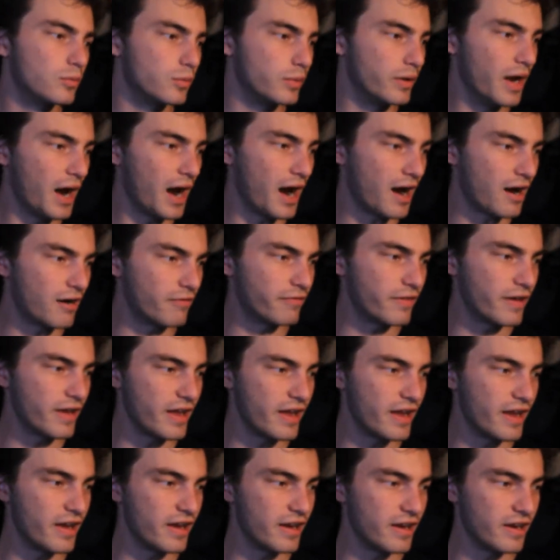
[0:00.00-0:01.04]
We have
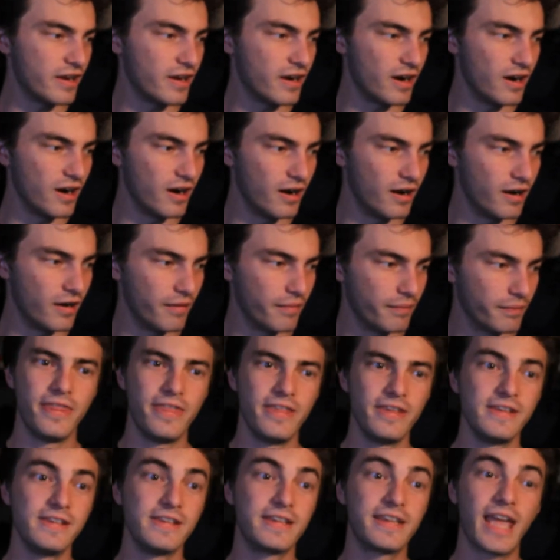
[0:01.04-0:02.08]
the
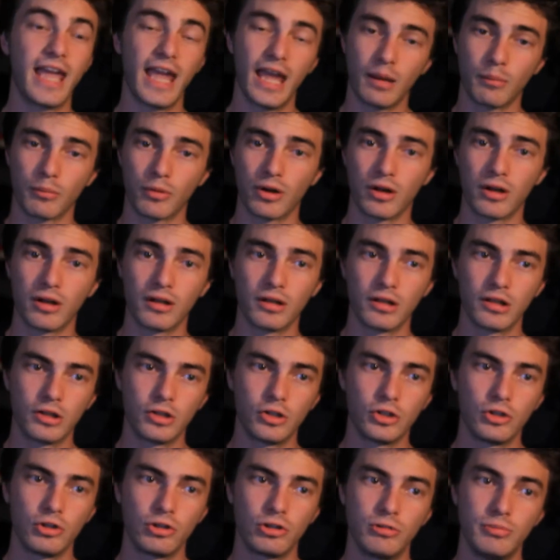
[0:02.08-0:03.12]
camera
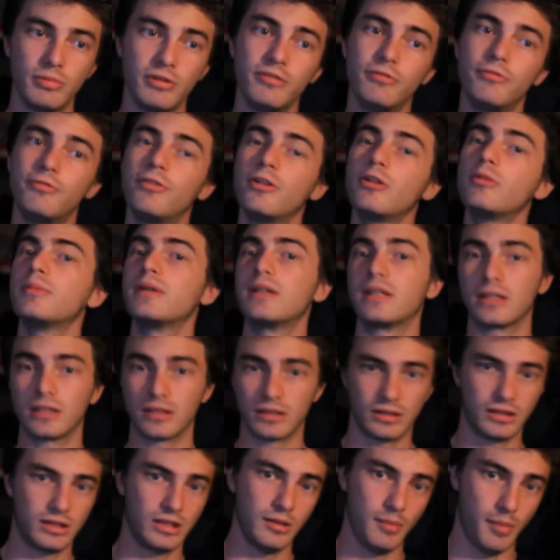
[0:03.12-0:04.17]
to be filming
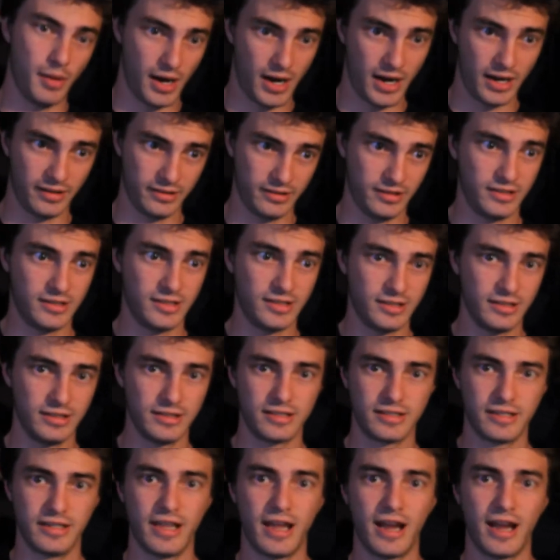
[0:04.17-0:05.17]
the behind the scenes.